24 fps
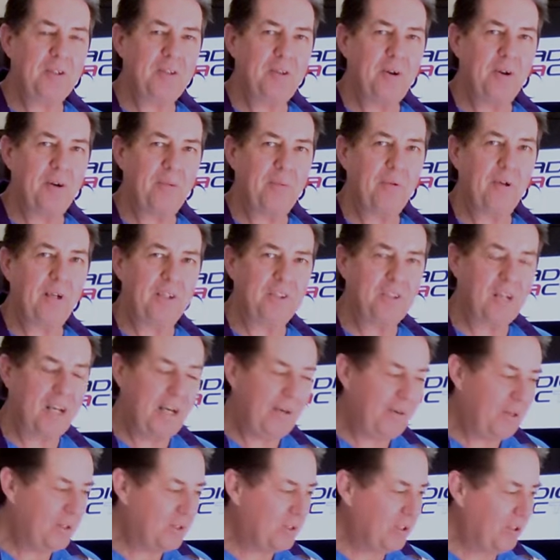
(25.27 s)
It's not a really
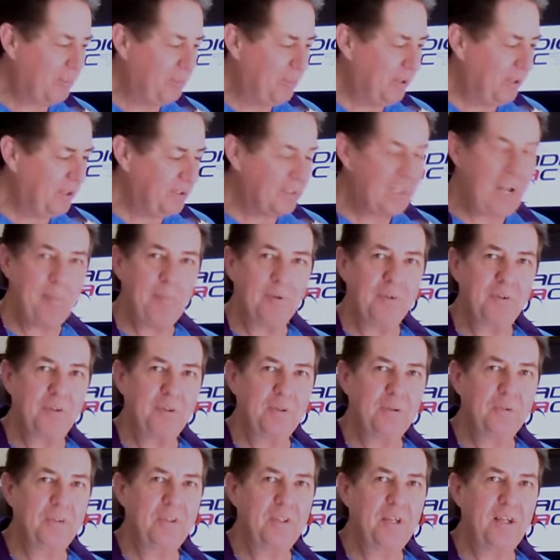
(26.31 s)
scary job, but there's a couple of
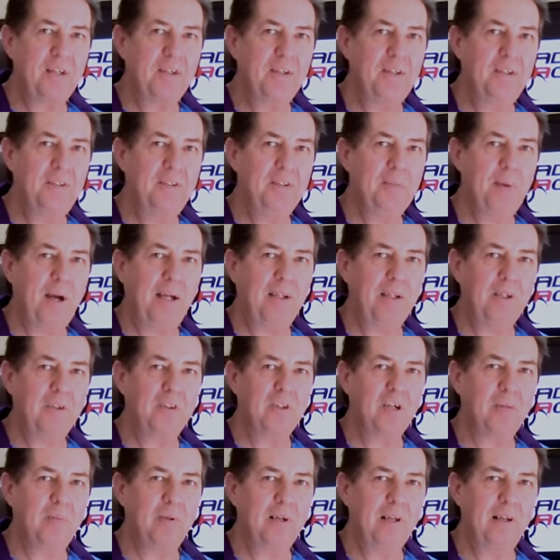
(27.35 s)
tools that you need to make the
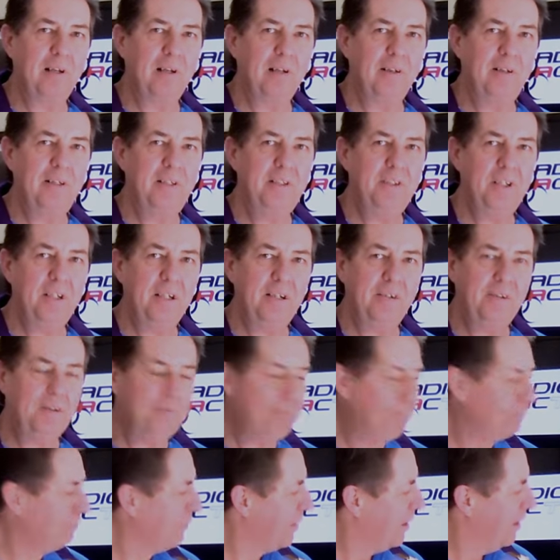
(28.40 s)
job a little easier
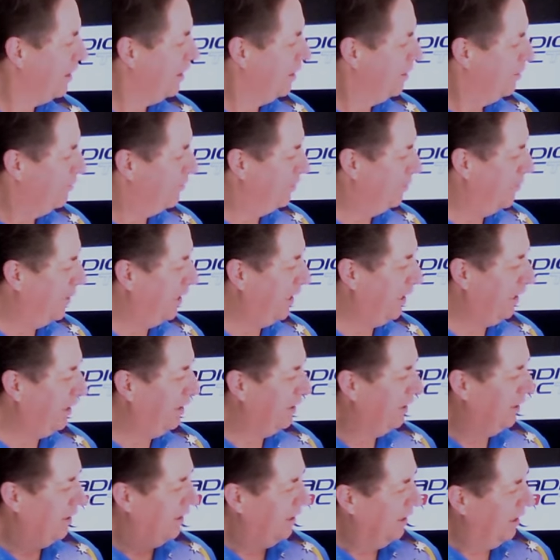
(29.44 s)
and for
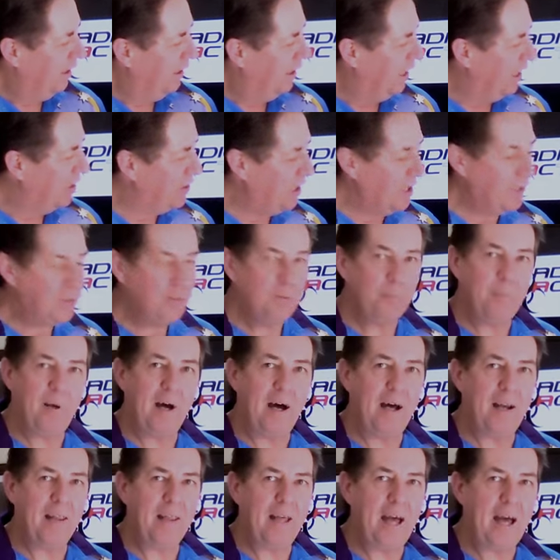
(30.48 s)
me, an essential
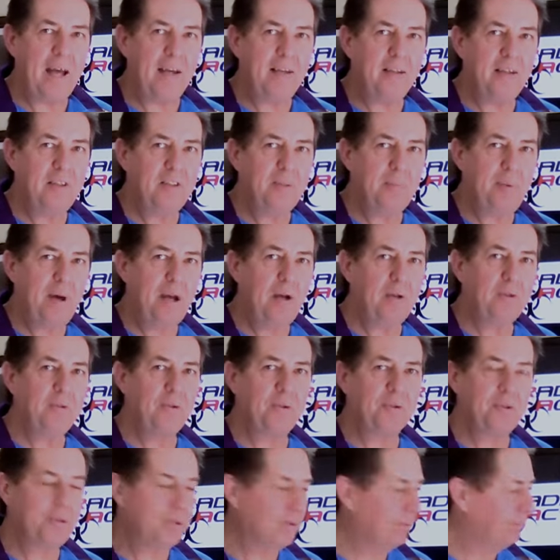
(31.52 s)
part of that is a
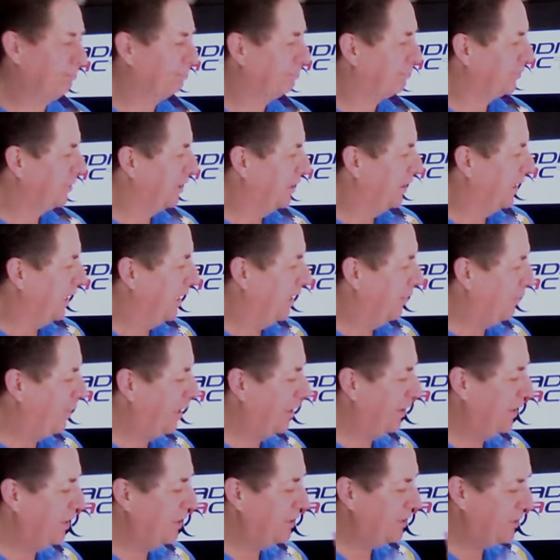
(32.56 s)
pedestal drill. Now,
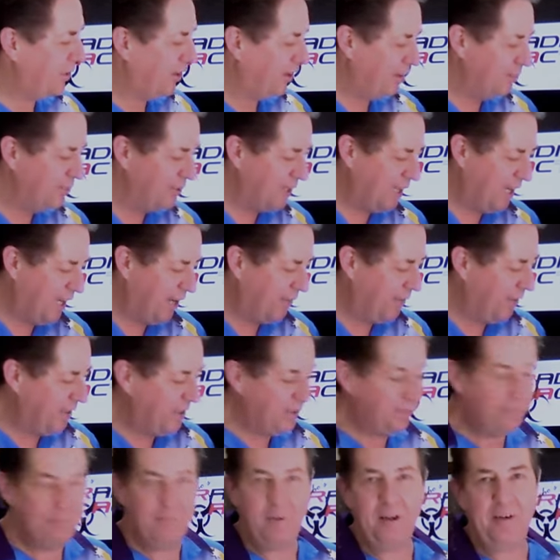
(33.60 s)
one of these items now
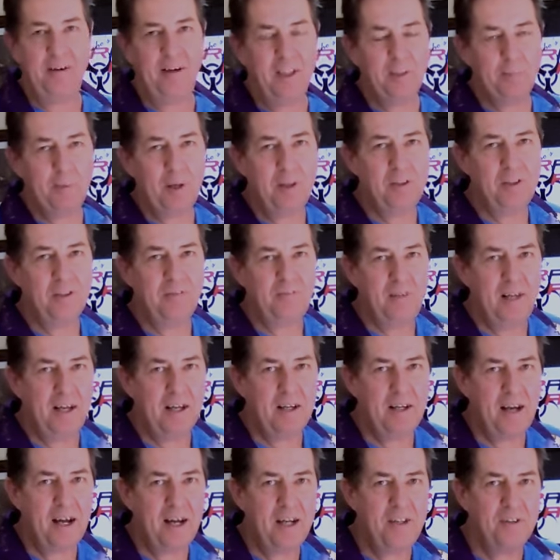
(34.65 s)
isn't very expensive
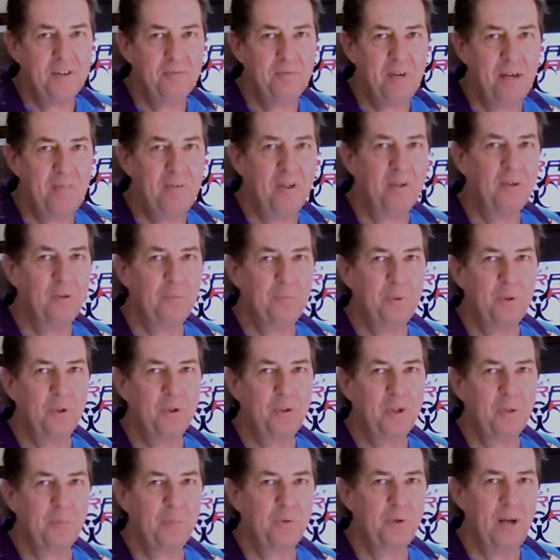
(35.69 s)
nowadays and every good
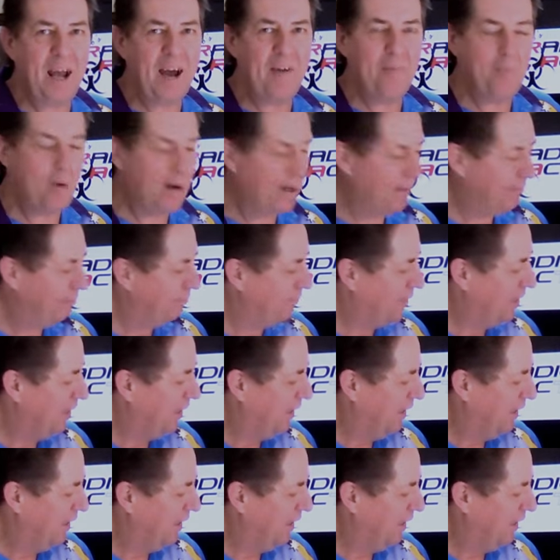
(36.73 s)
workshop should have one.